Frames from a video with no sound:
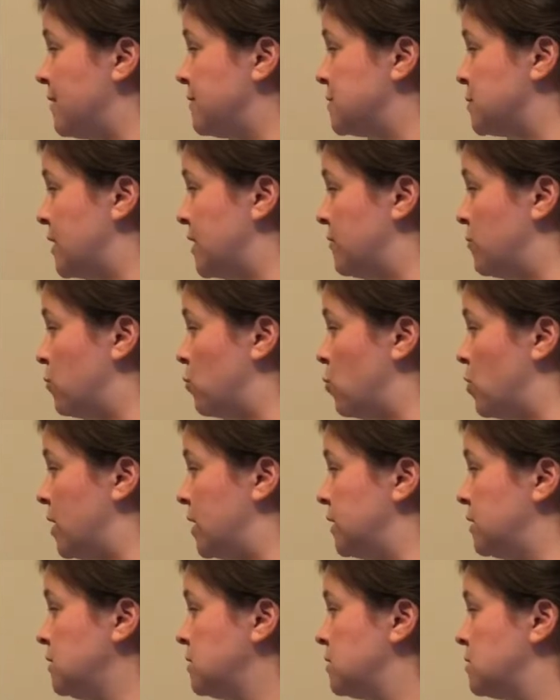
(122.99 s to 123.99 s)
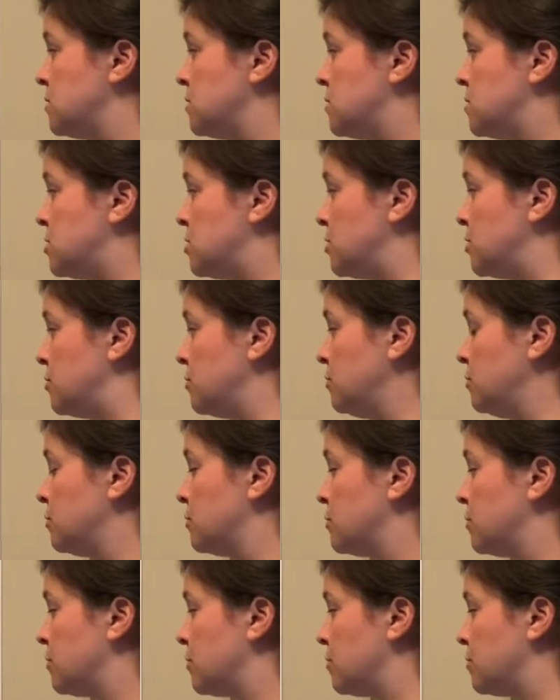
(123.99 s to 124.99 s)
So we have 1, 2,
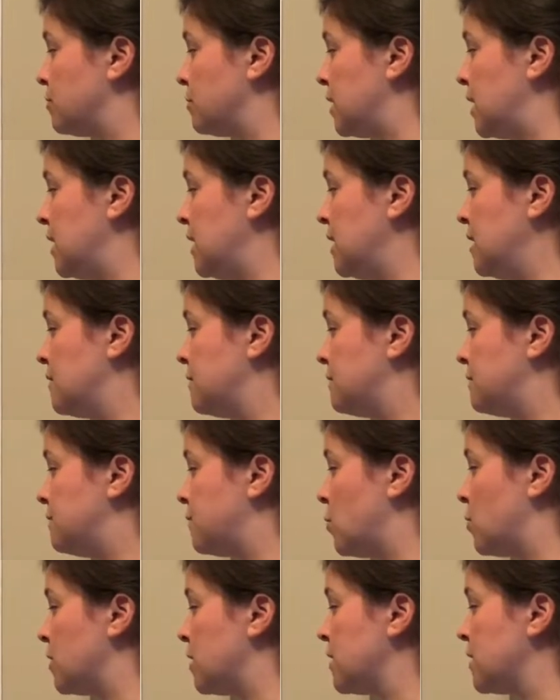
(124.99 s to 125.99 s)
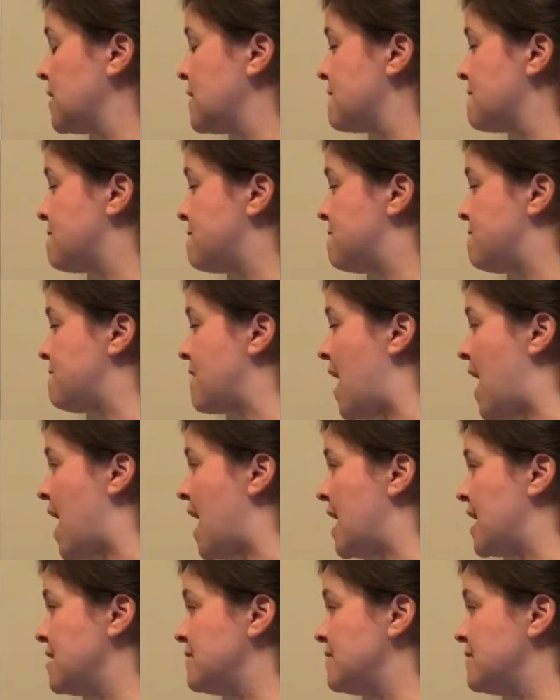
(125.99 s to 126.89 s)
3, 4, 5.